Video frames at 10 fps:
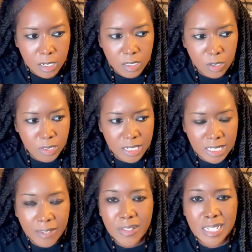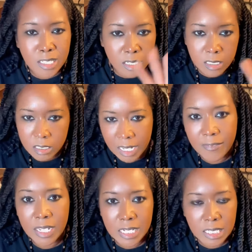So just say for
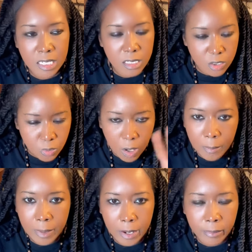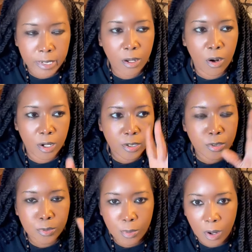instance, you are married or
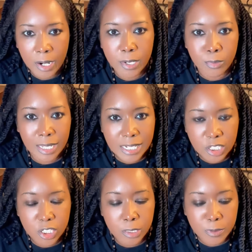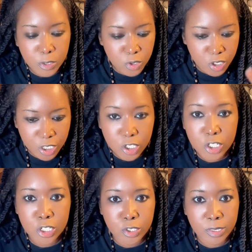you are in a relationship and you share
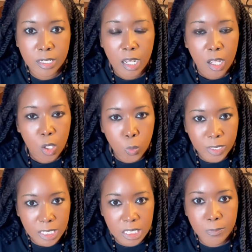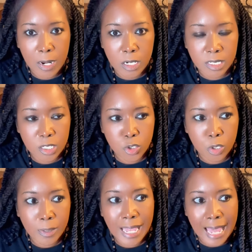children with this person. You
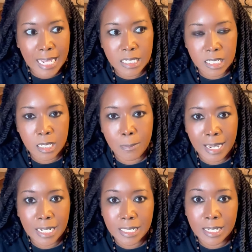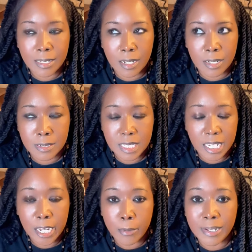could be asking somebody to
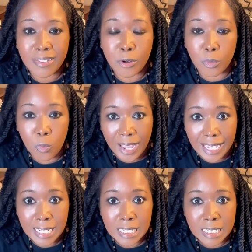carry their weight,